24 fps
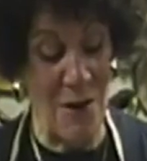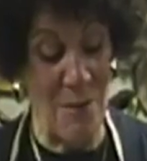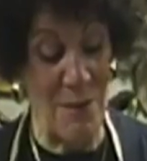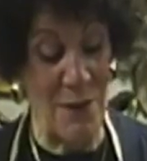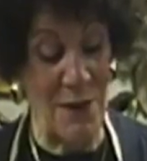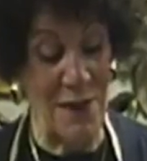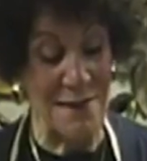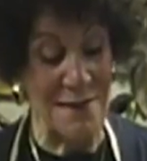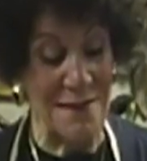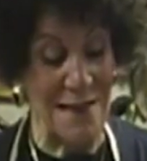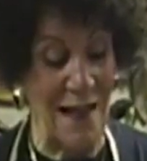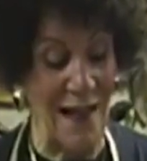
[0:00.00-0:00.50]

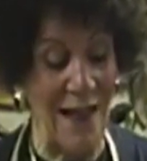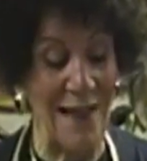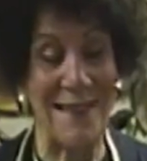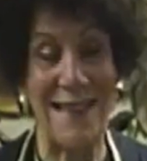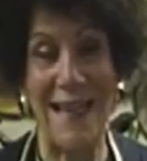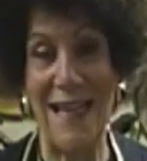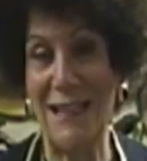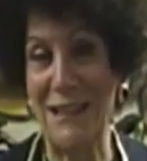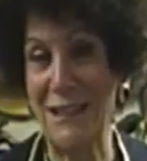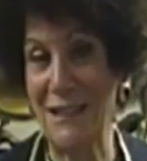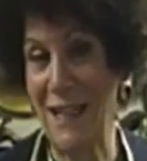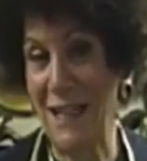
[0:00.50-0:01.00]
but I
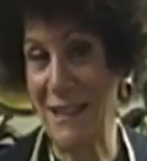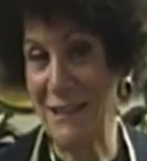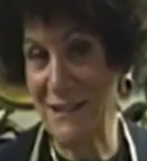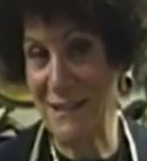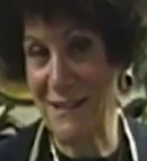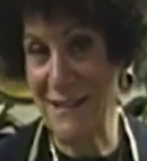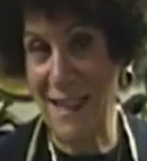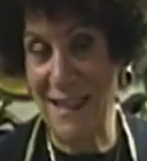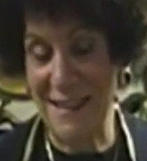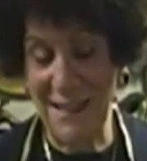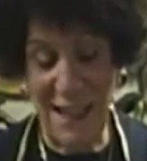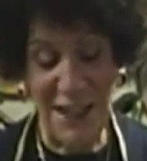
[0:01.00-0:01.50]

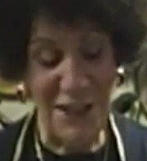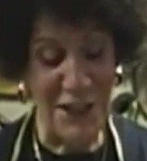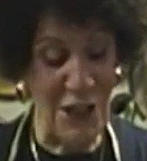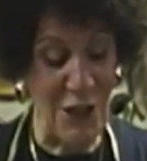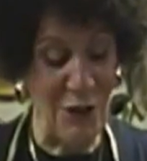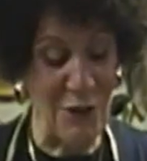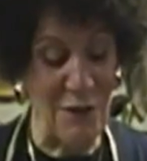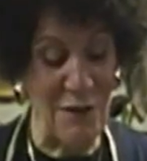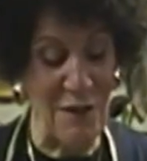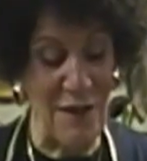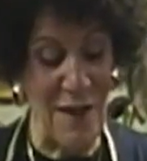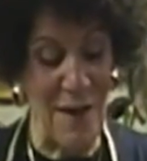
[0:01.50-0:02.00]
let
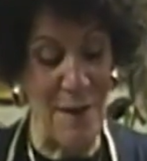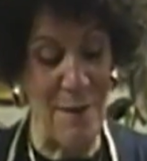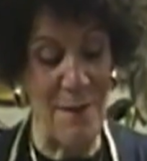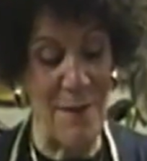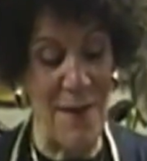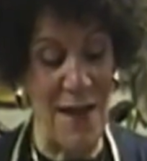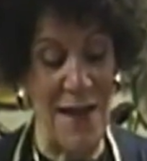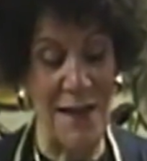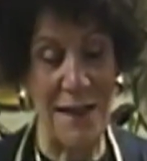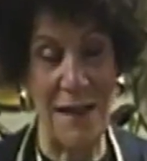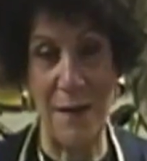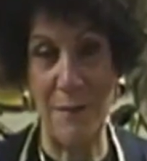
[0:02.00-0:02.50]
go of
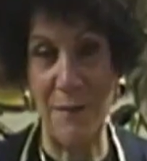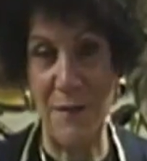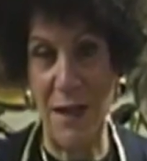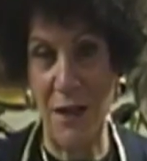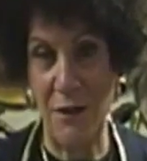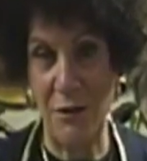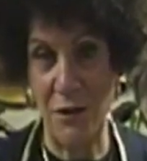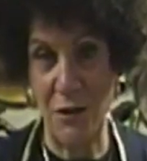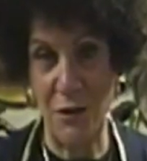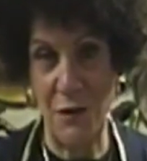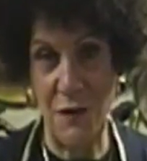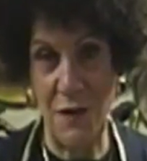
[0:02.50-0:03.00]
them and I'm
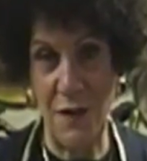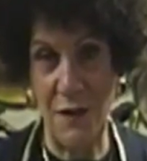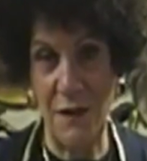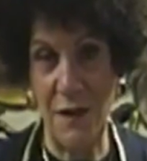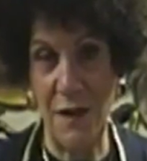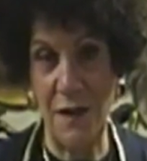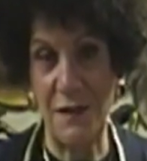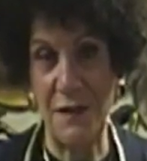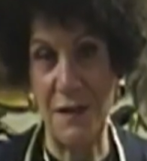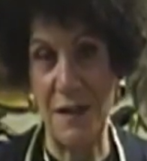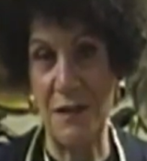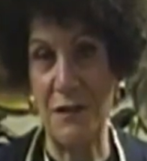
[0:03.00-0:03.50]
now using
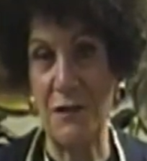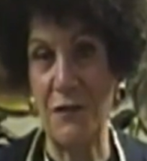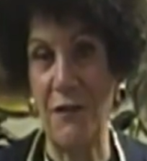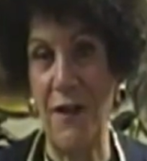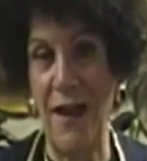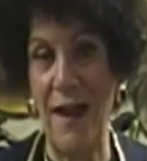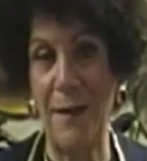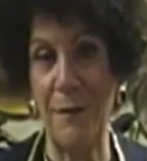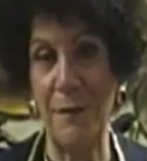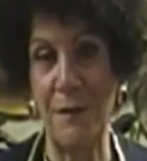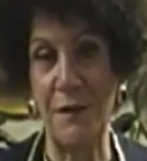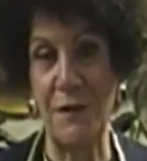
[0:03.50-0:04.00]
this. It's
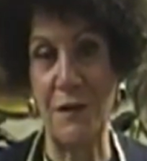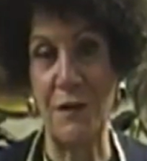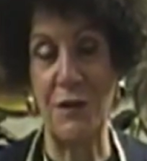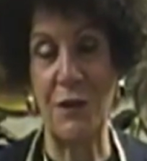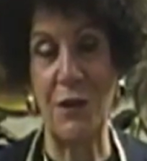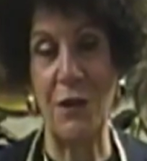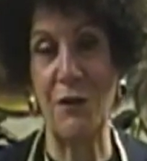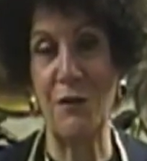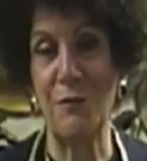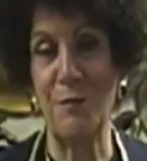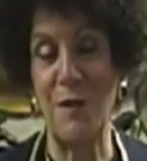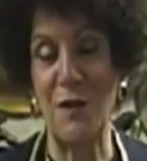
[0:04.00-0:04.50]
fabulous. It
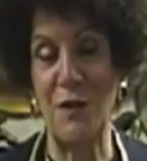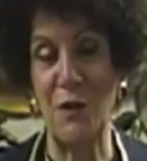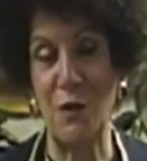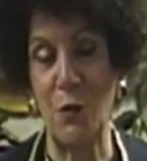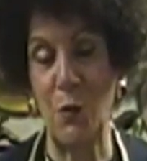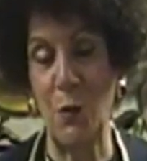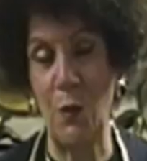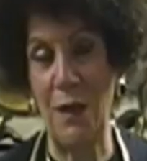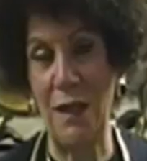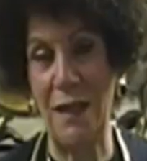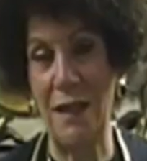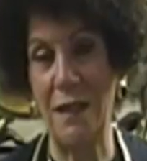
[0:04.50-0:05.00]
goes
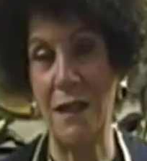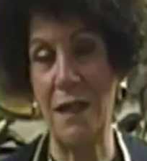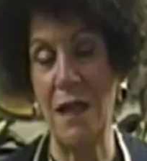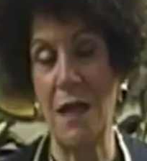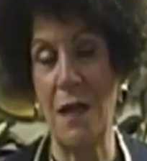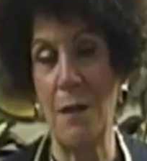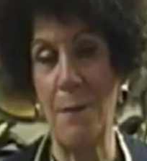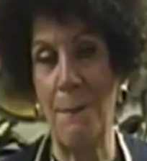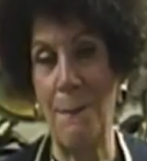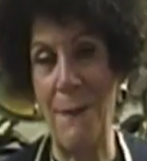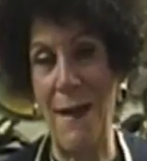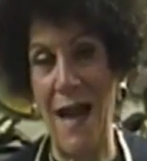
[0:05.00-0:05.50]
between
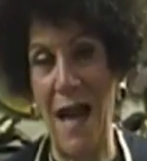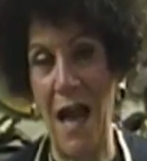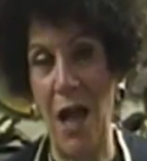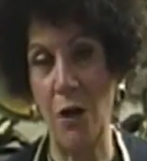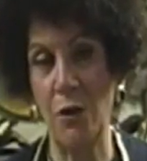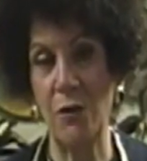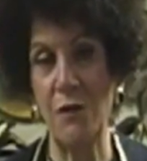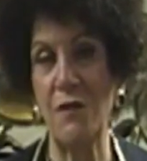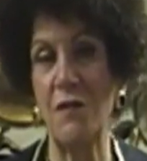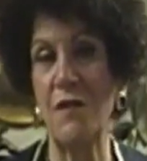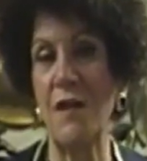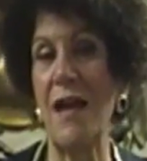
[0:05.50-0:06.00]

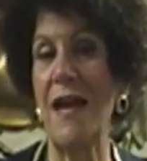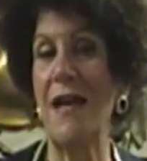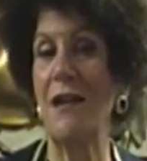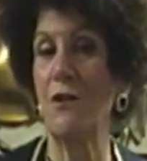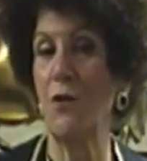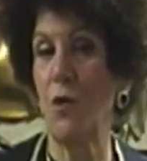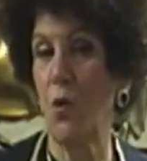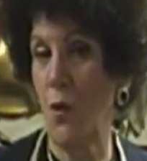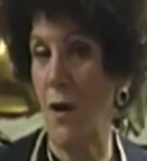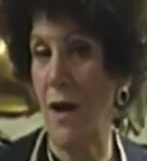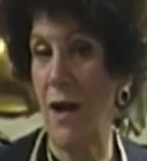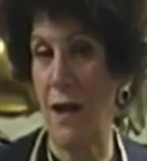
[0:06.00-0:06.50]
pounds
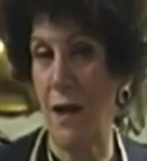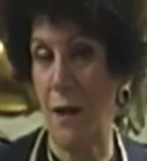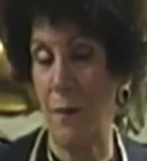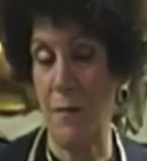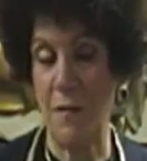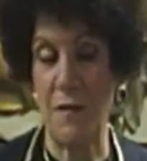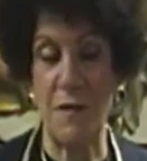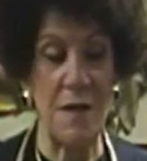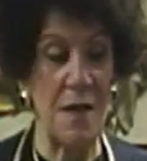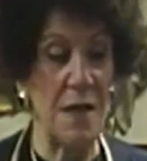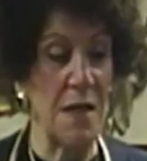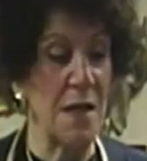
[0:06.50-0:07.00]
and
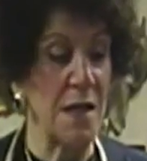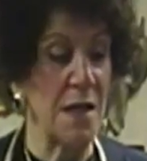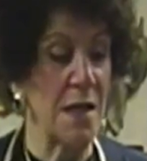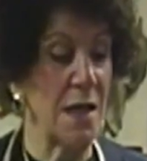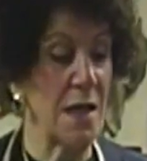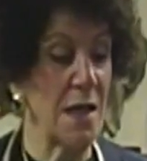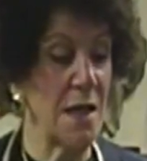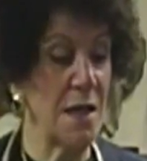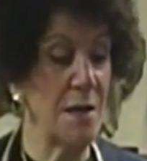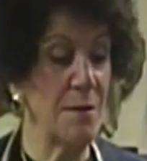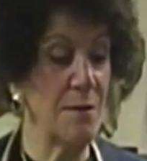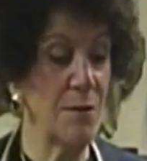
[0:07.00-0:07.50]
grams.
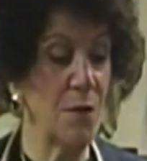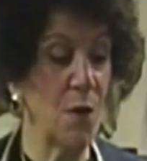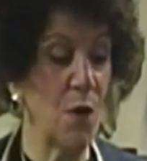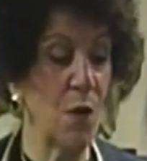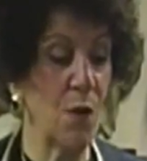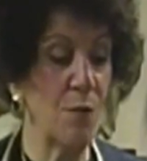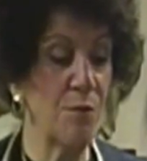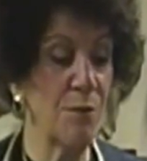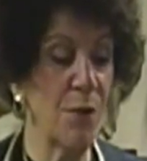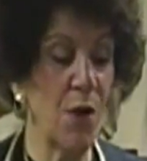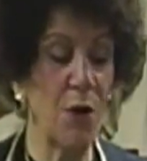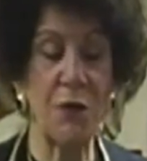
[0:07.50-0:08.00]
In
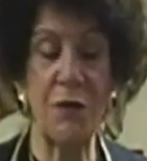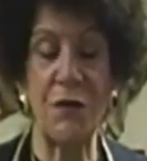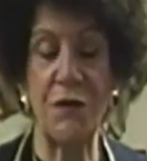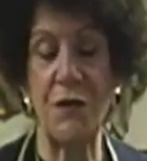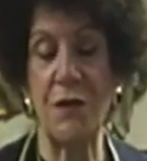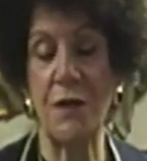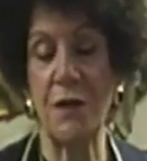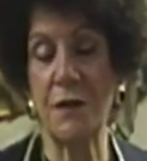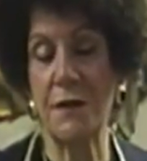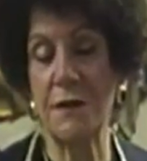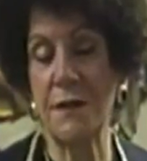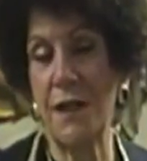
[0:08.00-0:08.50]

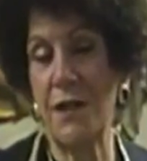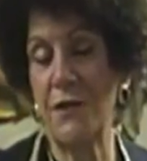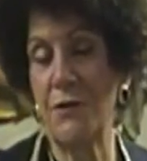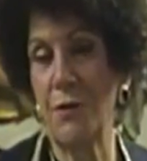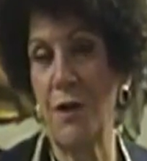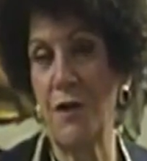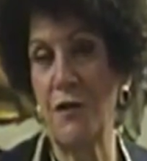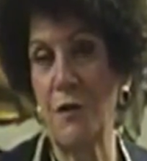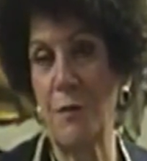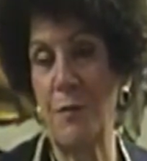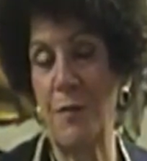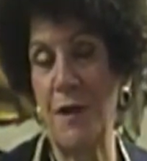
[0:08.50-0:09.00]
most glaze
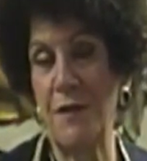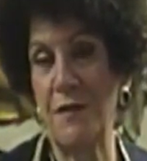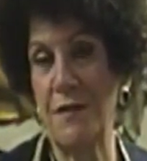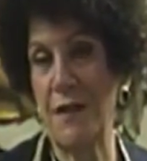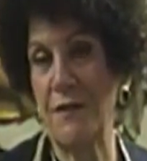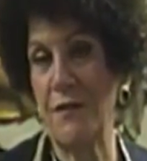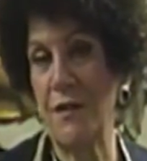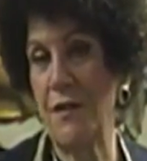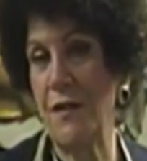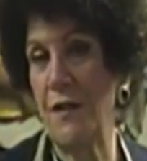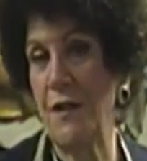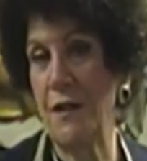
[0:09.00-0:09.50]
recipes,
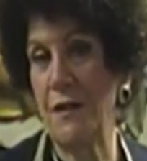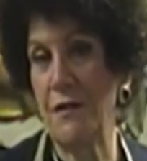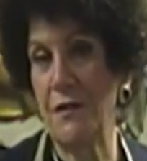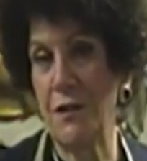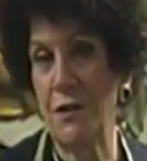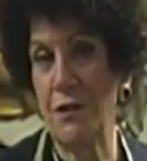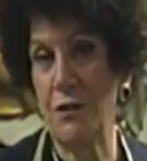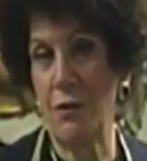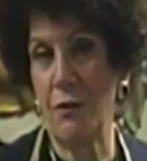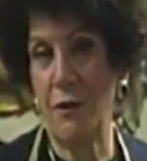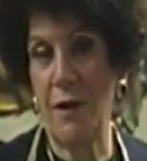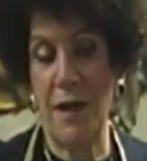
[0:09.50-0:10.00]
everything is
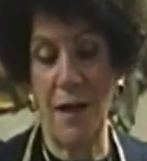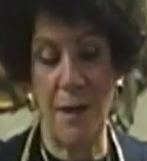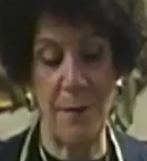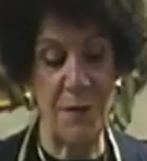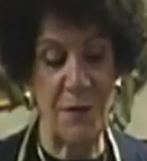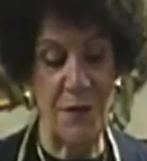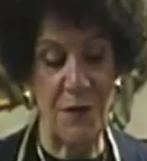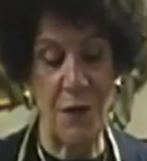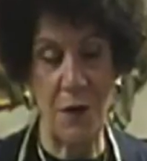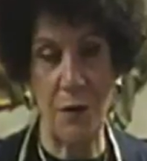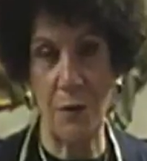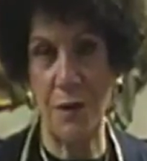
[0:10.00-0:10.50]
in
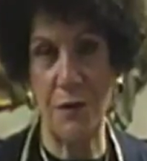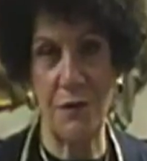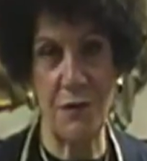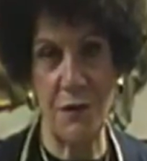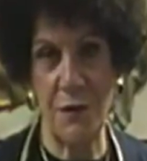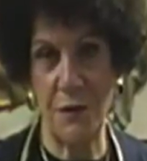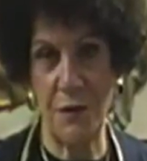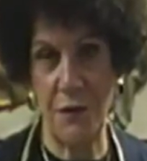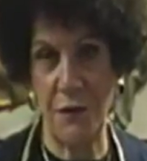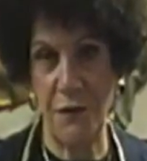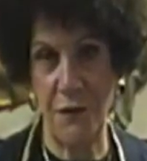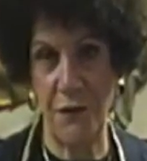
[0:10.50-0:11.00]
grams, so
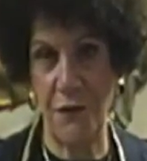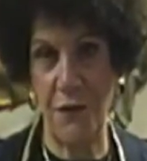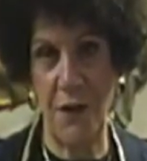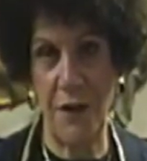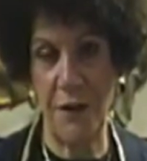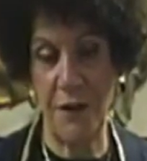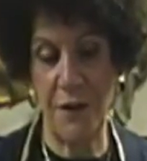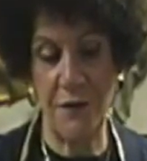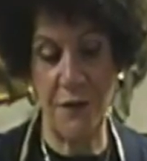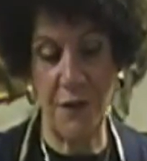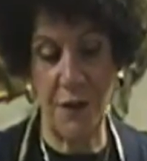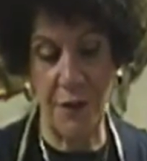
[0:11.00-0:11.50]
it's
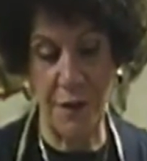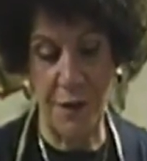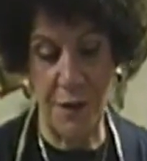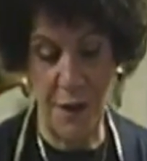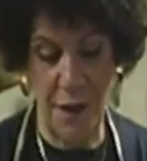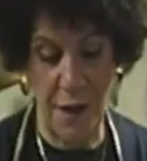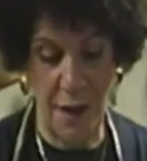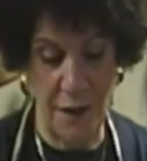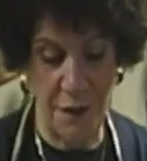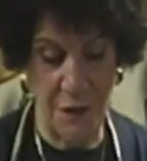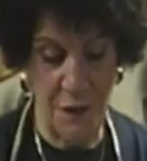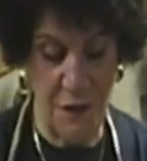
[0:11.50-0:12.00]
very, very
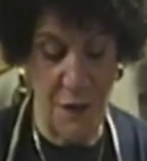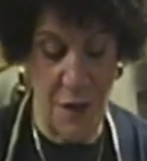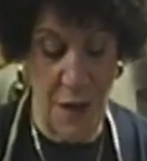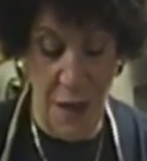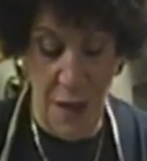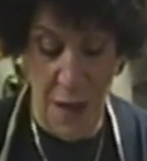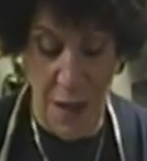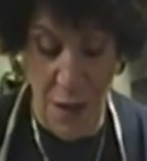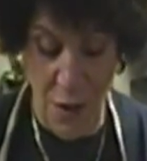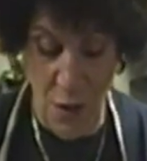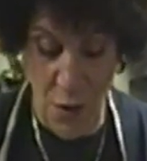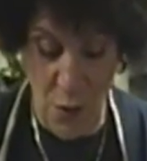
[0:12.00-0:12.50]
nice.
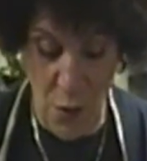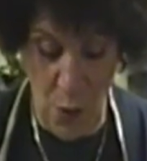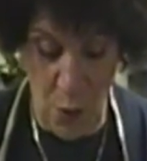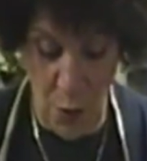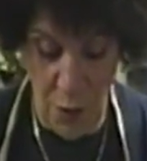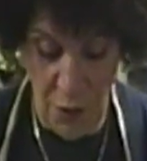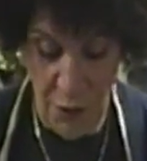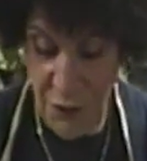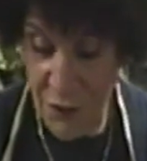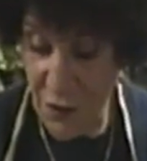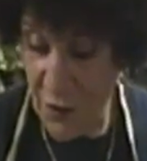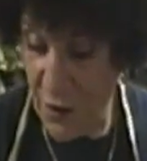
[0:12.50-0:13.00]

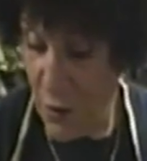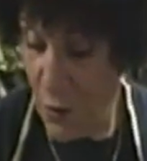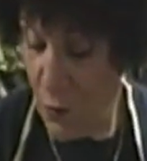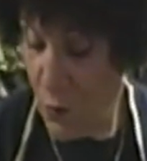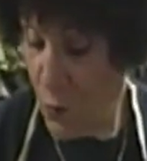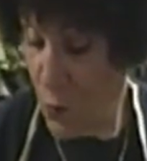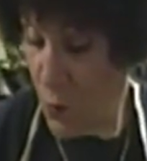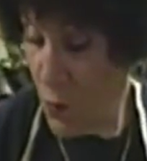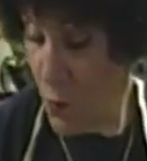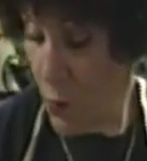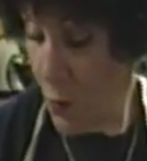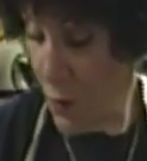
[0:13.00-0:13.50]
Also,
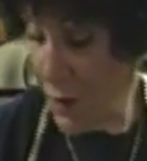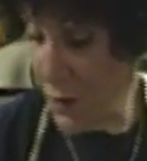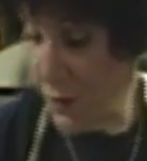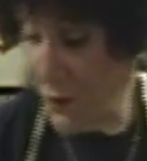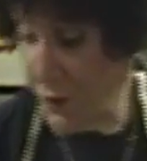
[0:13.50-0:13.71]
what